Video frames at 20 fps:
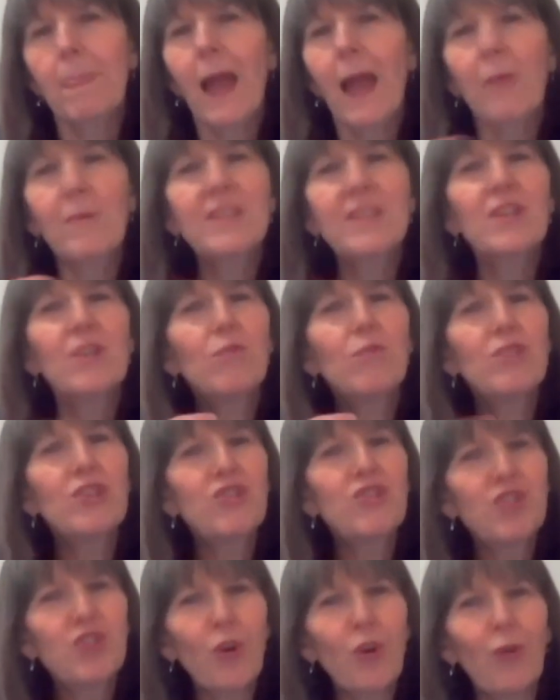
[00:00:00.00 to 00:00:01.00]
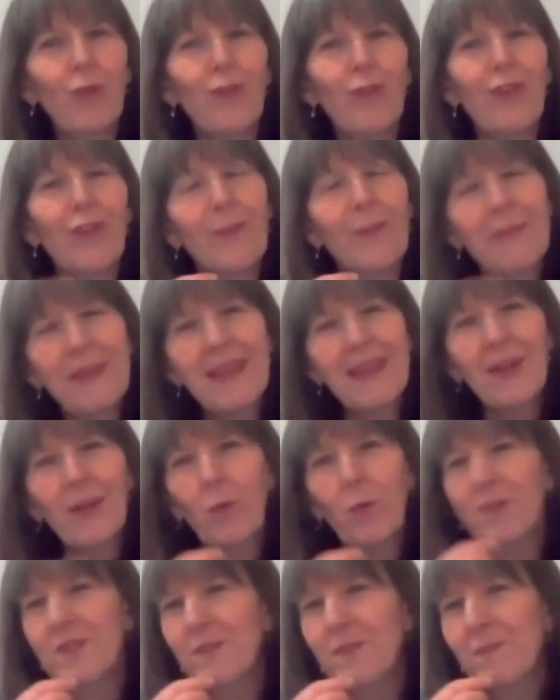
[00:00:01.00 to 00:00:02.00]
And we're told in John that the meal
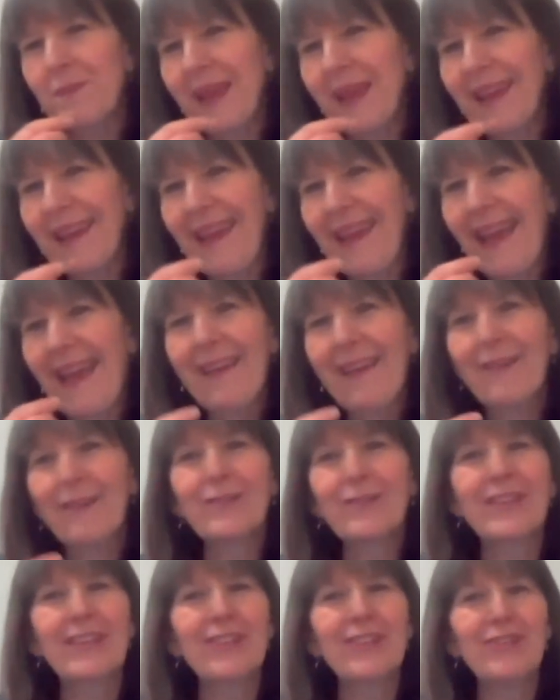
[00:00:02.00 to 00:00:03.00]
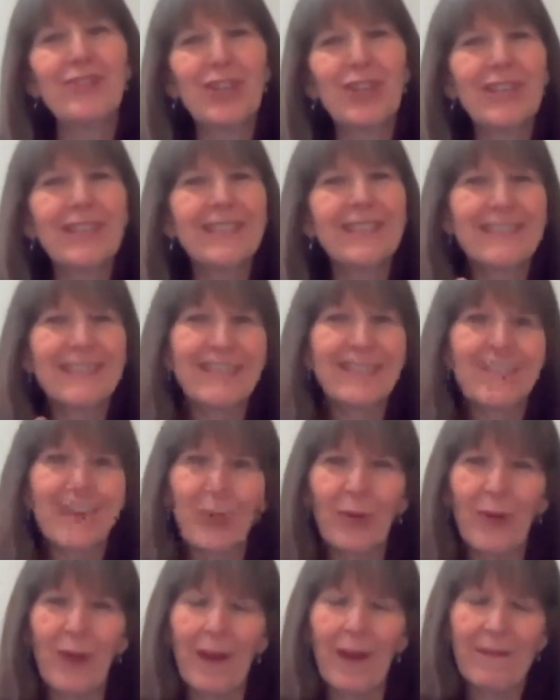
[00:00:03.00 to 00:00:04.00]
was being held in Jesus's
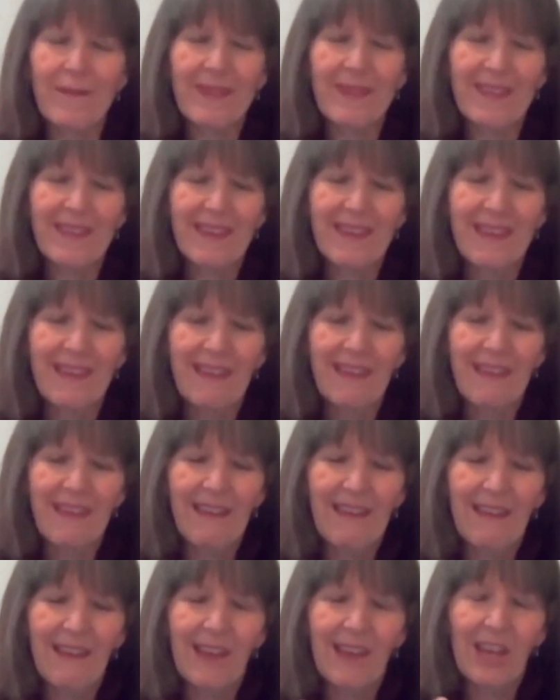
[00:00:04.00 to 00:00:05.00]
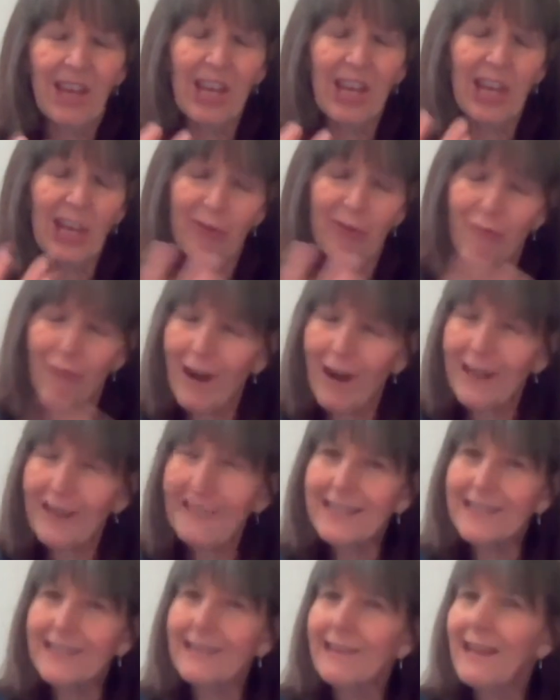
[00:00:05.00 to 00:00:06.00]
honour. He'd
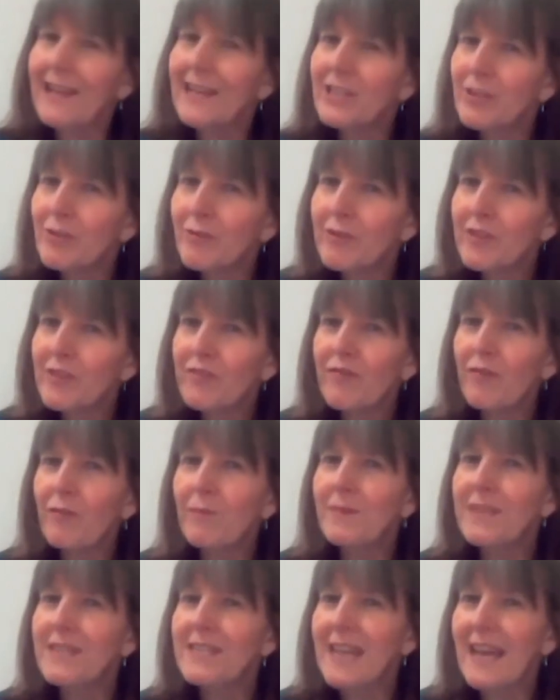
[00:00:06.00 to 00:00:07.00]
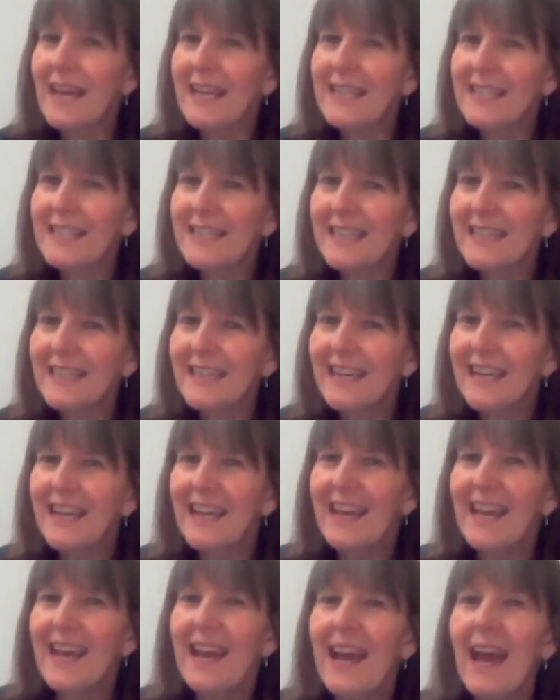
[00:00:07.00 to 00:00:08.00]
raised Lazarus from the dead,
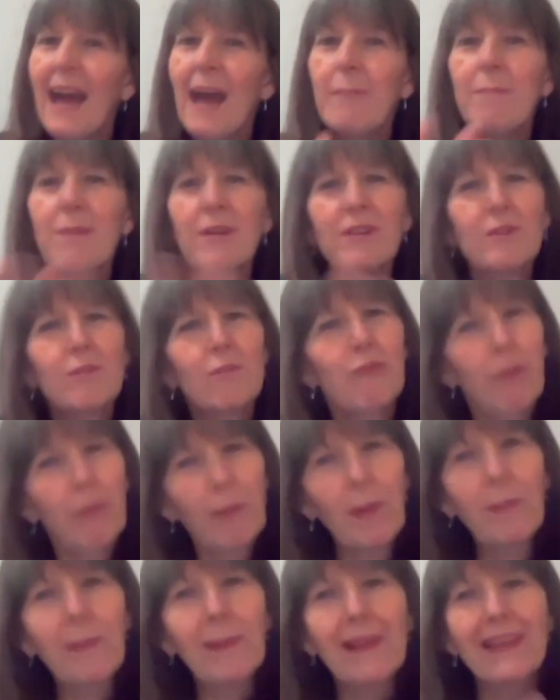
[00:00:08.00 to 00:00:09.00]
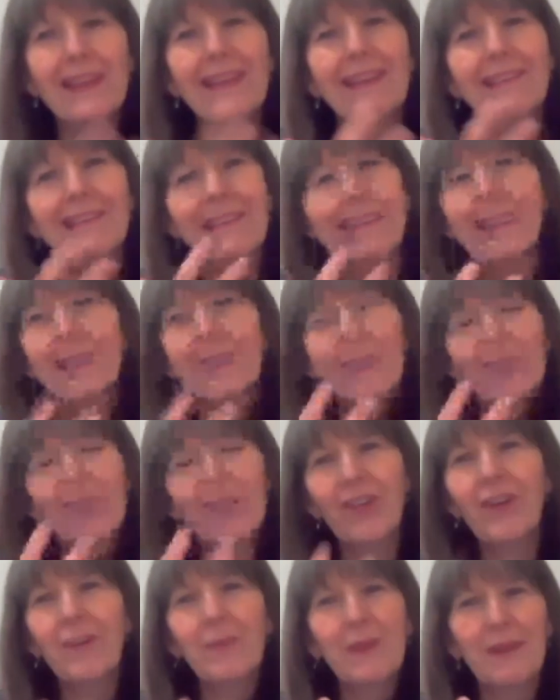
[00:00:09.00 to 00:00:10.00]
and most probably he'd healed
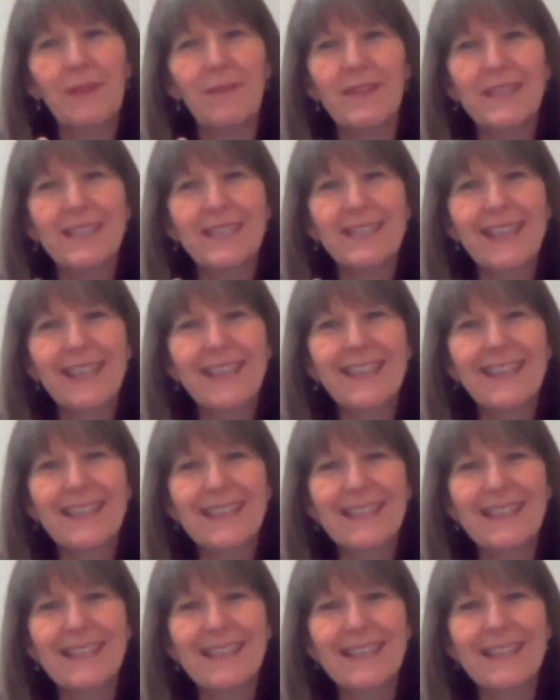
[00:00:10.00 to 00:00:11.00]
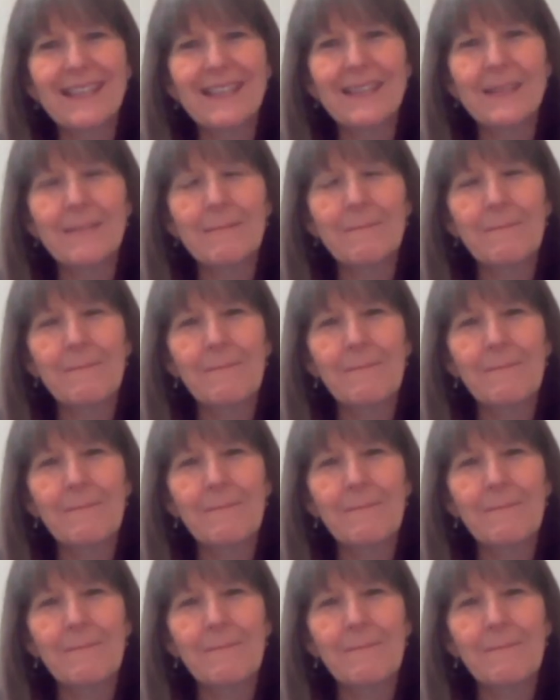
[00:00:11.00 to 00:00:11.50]
Simon of his skin disease.